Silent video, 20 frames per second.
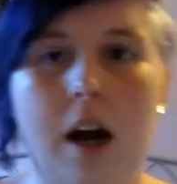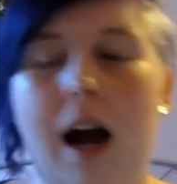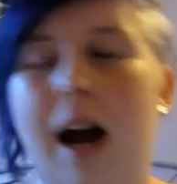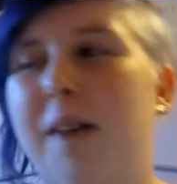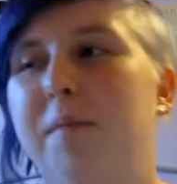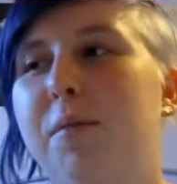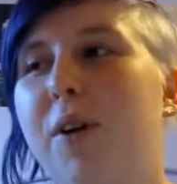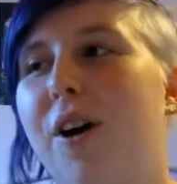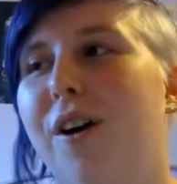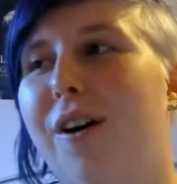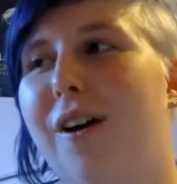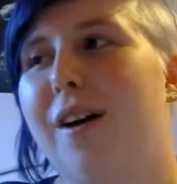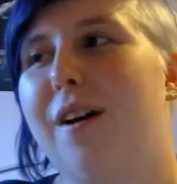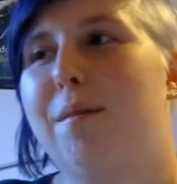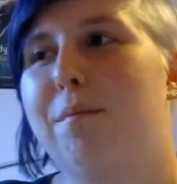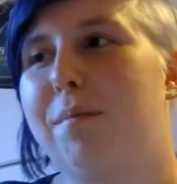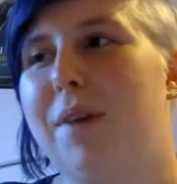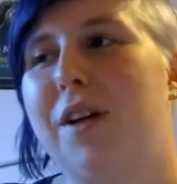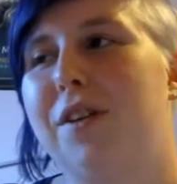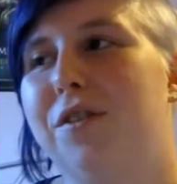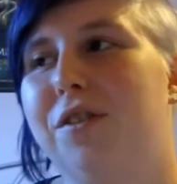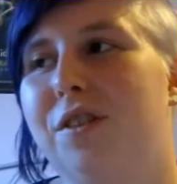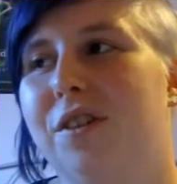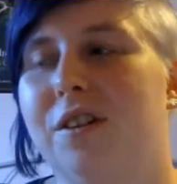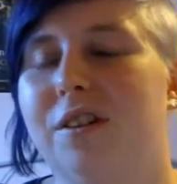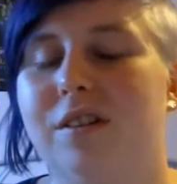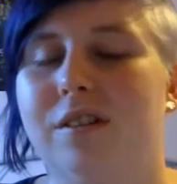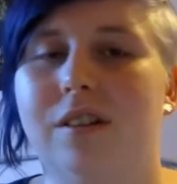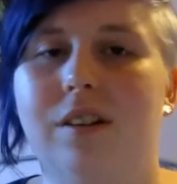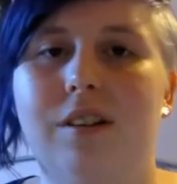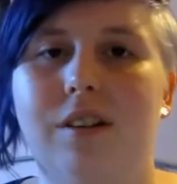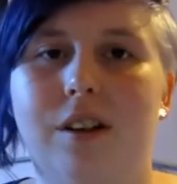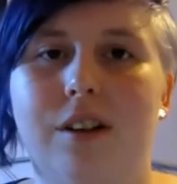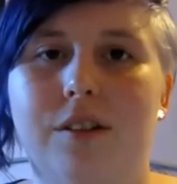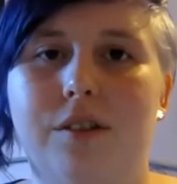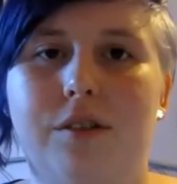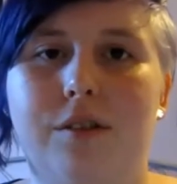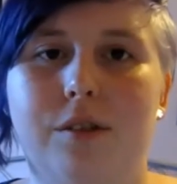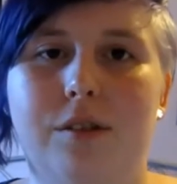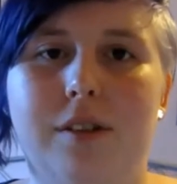I'm not going to mention her
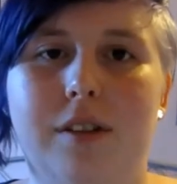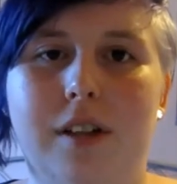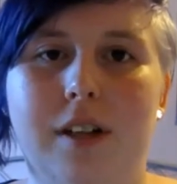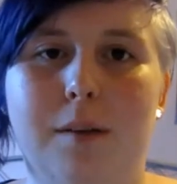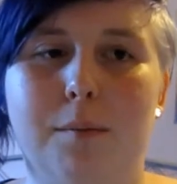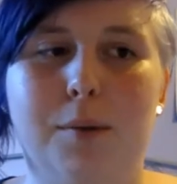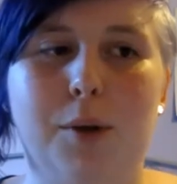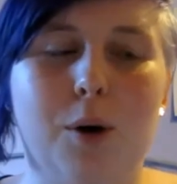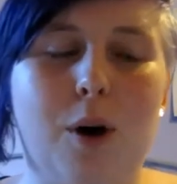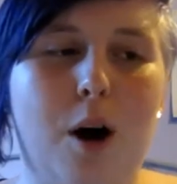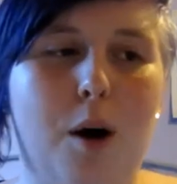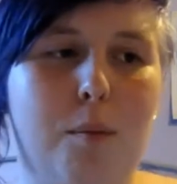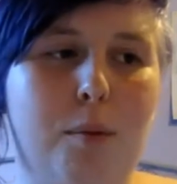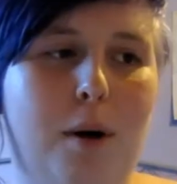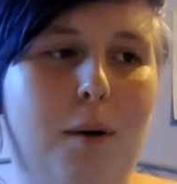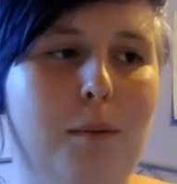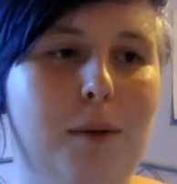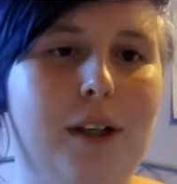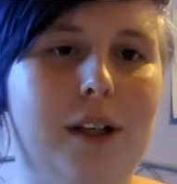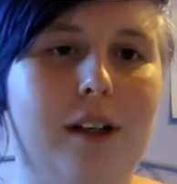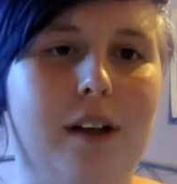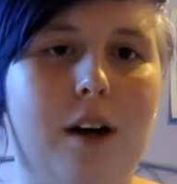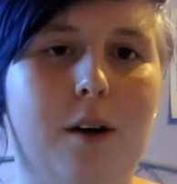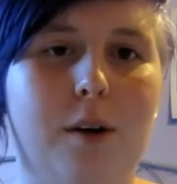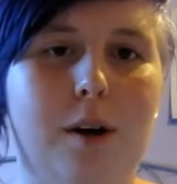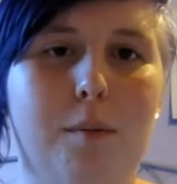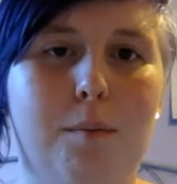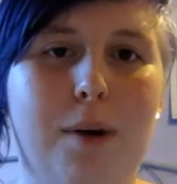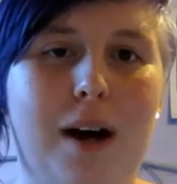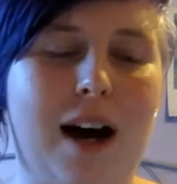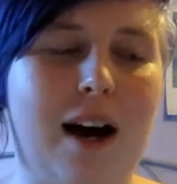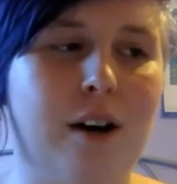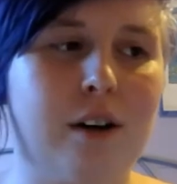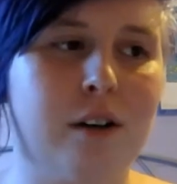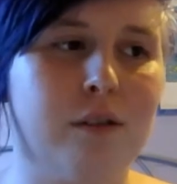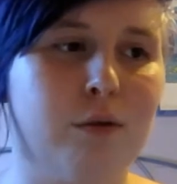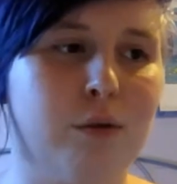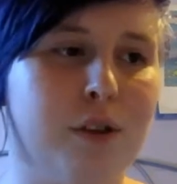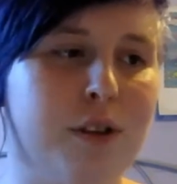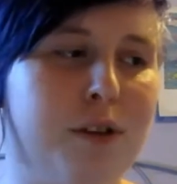pseudonym, you all probably know it, but
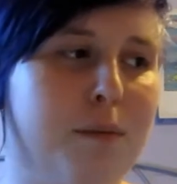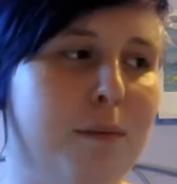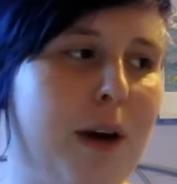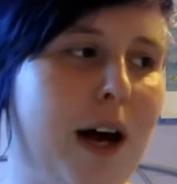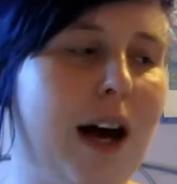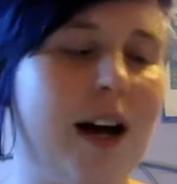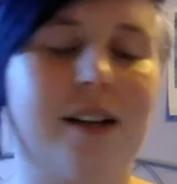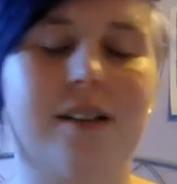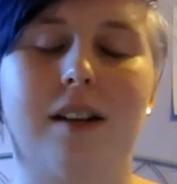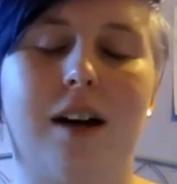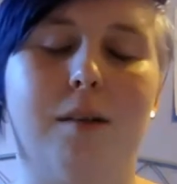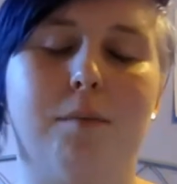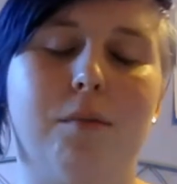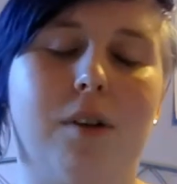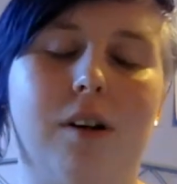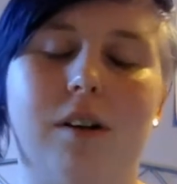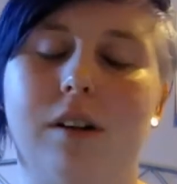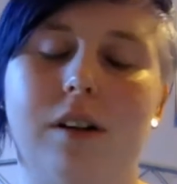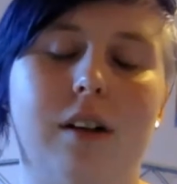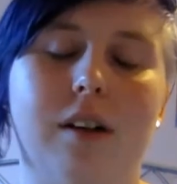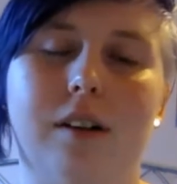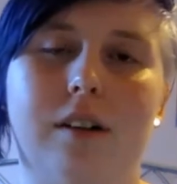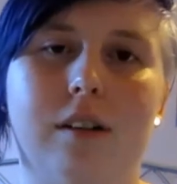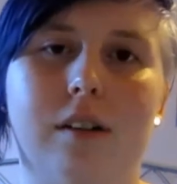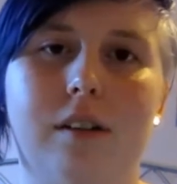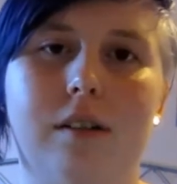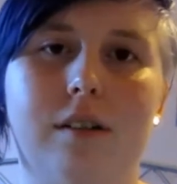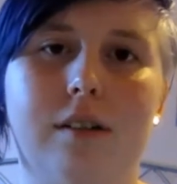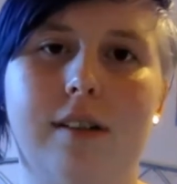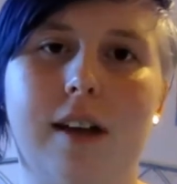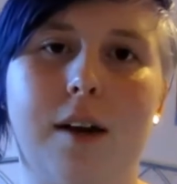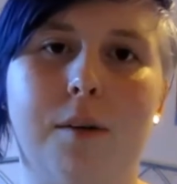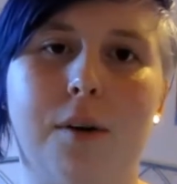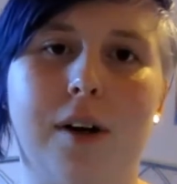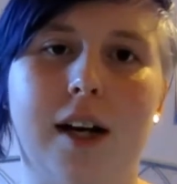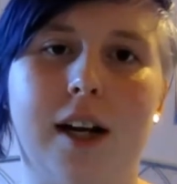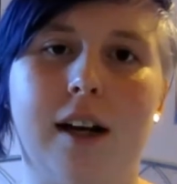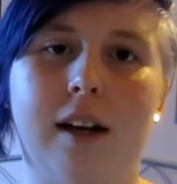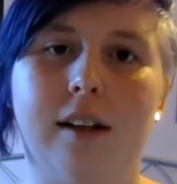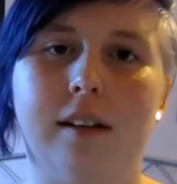out of respect I'm not going to say
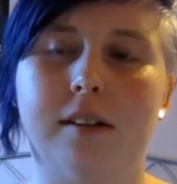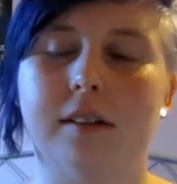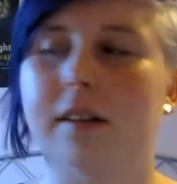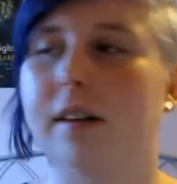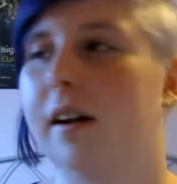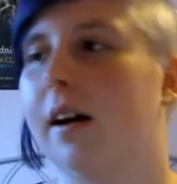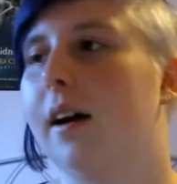what it is.